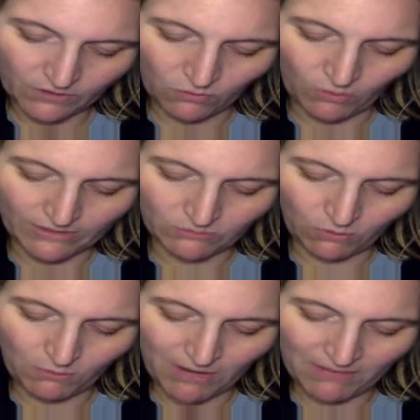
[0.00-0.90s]
was,
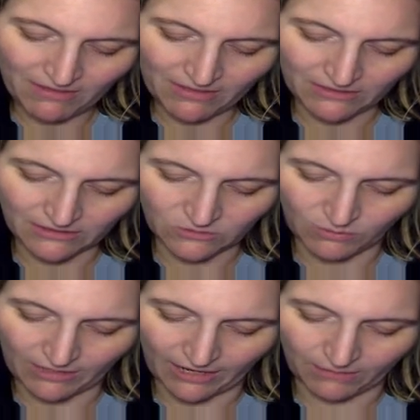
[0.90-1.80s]
well, maybe this is
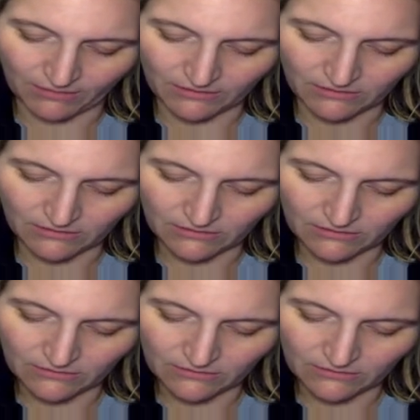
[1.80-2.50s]
what happens.